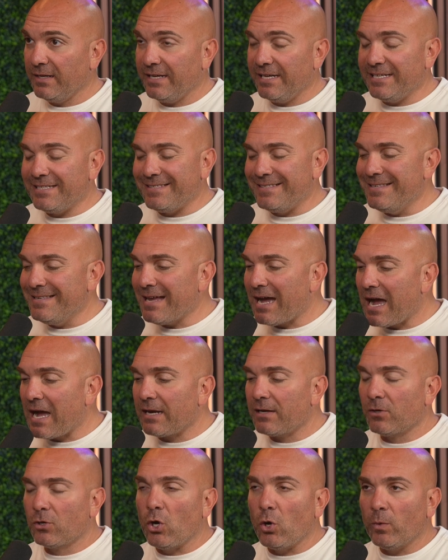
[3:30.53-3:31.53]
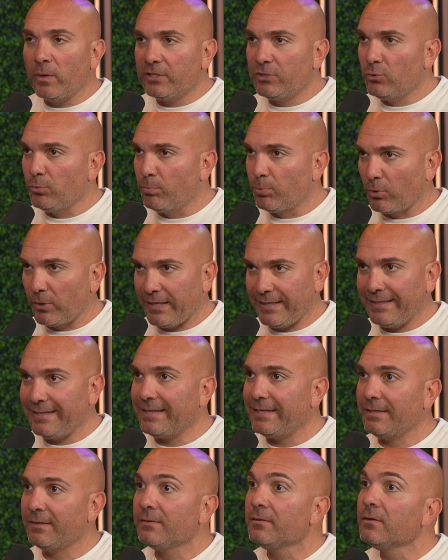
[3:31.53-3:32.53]
is not going to bring
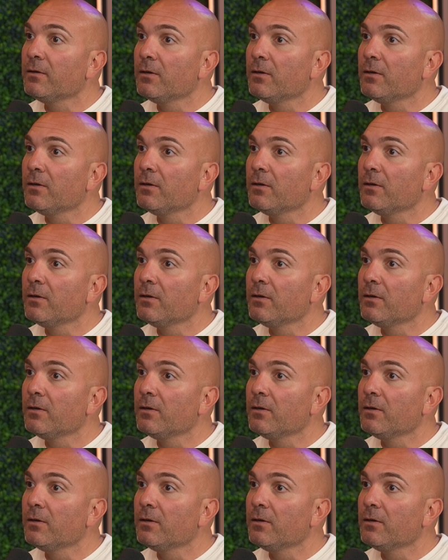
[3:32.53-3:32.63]
in